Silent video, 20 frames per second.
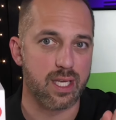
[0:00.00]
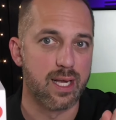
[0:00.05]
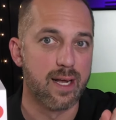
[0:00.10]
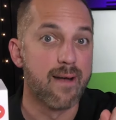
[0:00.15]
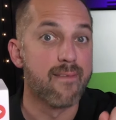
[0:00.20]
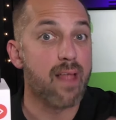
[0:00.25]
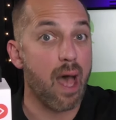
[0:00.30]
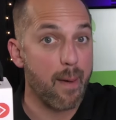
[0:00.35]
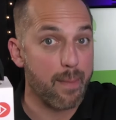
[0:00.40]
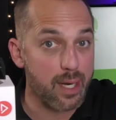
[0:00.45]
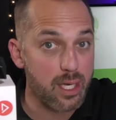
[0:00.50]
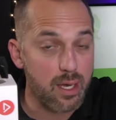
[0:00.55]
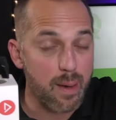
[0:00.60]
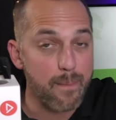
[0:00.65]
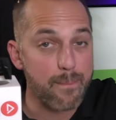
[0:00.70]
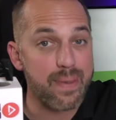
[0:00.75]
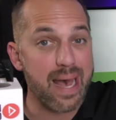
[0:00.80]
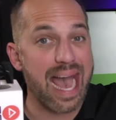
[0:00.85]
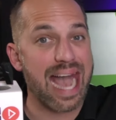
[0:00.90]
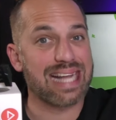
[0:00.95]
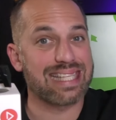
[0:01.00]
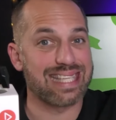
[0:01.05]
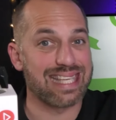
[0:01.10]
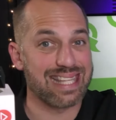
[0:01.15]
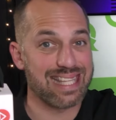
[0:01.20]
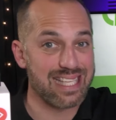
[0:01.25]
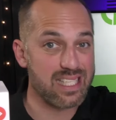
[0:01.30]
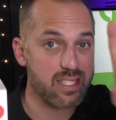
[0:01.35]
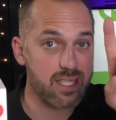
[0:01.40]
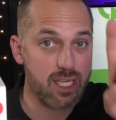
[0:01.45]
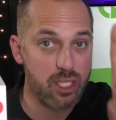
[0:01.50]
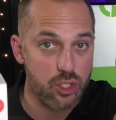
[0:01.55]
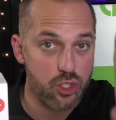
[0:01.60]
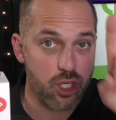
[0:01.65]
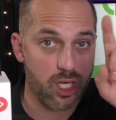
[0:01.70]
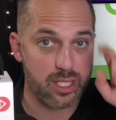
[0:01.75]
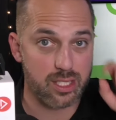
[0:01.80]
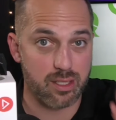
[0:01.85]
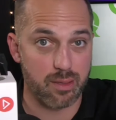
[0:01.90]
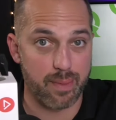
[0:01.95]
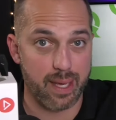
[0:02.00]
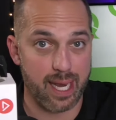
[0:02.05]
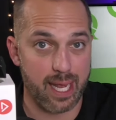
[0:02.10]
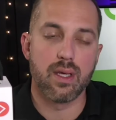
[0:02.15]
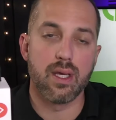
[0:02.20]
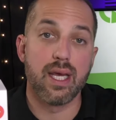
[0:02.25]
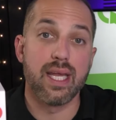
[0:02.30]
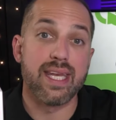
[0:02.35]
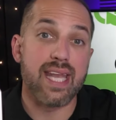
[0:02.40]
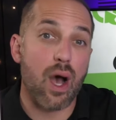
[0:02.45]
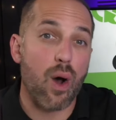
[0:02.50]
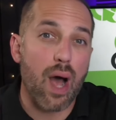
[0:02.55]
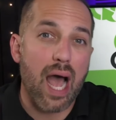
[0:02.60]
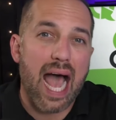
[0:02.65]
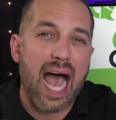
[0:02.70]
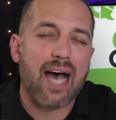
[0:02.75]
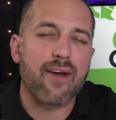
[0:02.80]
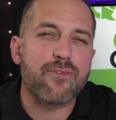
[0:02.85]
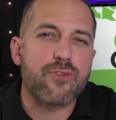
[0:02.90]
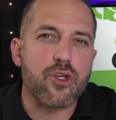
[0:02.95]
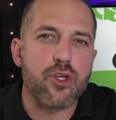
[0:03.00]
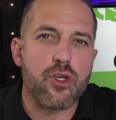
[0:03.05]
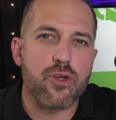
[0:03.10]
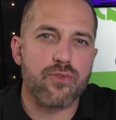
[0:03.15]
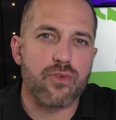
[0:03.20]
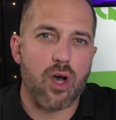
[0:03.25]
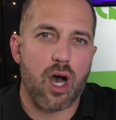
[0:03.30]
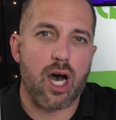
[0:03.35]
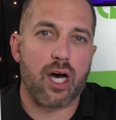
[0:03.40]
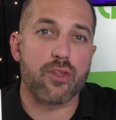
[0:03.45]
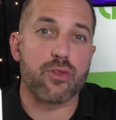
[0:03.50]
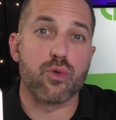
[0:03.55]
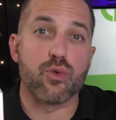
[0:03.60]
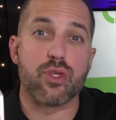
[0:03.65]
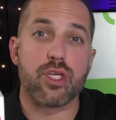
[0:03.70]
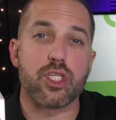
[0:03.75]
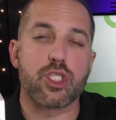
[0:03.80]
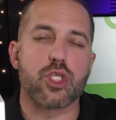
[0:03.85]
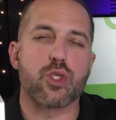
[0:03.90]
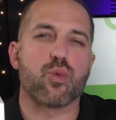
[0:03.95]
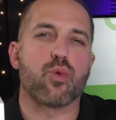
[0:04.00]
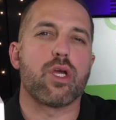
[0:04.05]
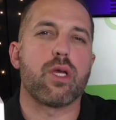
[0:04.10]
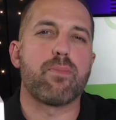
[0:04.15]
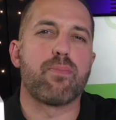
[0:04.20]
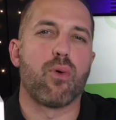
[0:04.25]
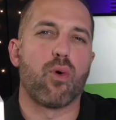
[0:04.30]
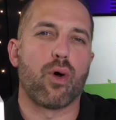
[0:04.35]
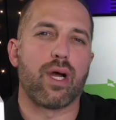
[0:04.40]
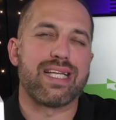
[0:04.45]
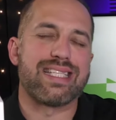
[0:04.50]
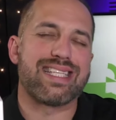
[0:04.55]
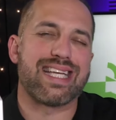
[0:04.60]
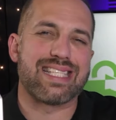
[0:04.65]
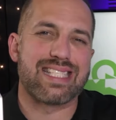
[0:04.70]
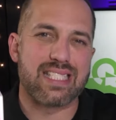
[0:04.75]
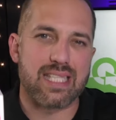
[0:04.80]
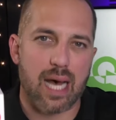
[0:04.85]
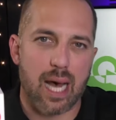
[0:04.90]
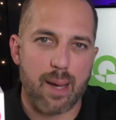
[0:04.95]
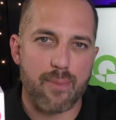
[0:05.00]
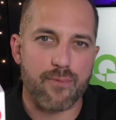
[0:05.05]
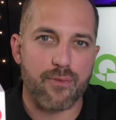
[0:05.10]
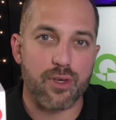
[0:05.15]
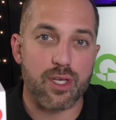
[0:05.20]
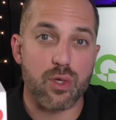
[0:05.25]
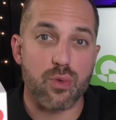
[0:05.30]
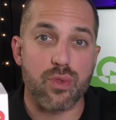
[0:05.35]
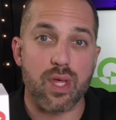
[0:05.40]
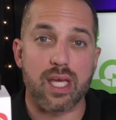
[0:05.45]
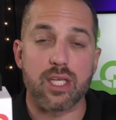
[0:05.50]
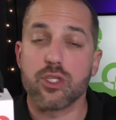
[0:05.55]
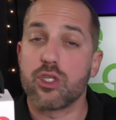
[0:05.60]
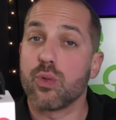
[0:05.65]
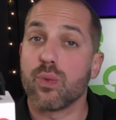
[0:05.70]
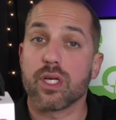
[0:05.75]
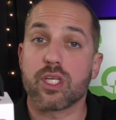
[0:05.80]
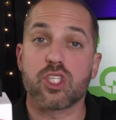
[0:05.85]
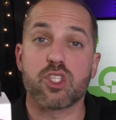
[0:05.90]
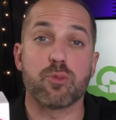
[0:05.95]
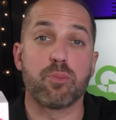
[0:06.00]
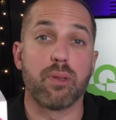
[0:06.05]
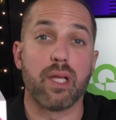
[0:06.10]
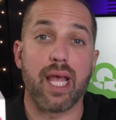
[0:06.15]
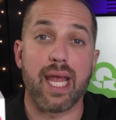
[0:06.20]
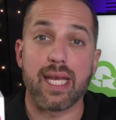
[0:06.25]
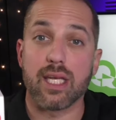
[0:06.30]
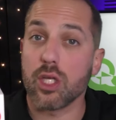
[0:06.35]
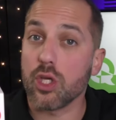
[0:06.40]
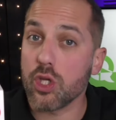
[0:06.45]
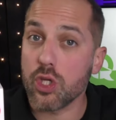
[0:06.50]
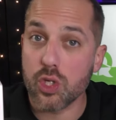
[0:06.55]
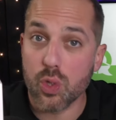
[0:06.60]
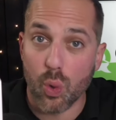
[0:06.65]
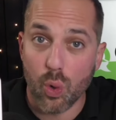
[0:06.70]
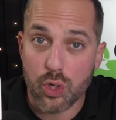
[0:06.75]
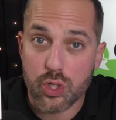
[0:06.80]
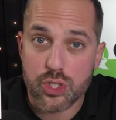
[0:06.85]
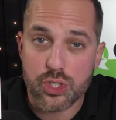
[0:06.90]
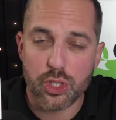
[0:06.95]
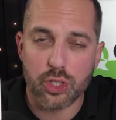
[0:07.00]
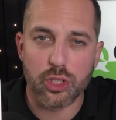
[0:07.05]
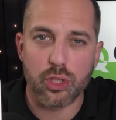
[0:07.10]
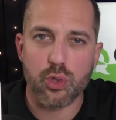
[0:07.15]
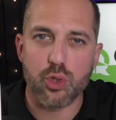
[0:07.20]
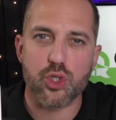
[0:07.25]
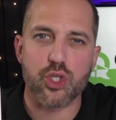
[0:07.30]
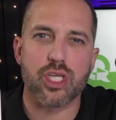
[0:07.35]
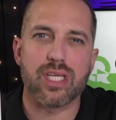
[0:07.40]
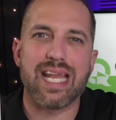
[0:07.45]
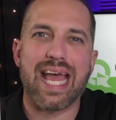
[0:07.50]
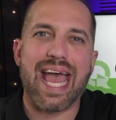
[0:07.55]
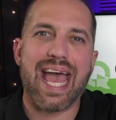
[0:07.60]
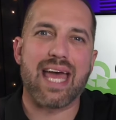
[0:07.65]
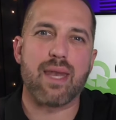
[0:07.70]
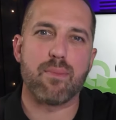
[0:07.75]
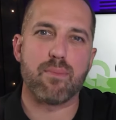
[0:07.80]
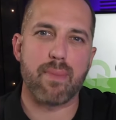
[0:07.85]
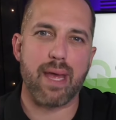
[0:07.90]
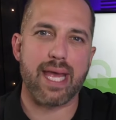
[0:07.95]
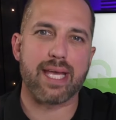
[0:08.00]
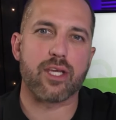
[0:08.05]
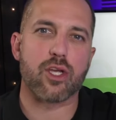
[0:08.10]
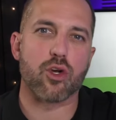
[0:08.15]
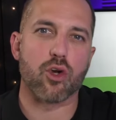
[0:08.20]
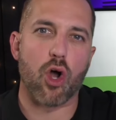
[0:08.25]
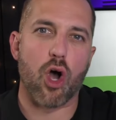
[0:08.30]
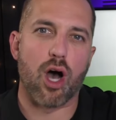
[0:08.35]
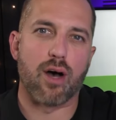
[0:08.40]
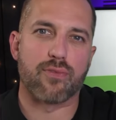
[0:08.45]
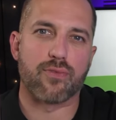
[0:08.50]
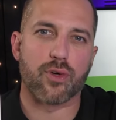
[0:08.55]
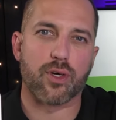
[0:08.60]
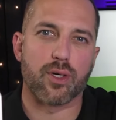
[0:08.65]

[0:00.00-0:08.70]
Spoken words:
I'm going to come back to this in just a minute. Now, after you've gone through these 3 points, it's time for you then to explain your solution and make your offer.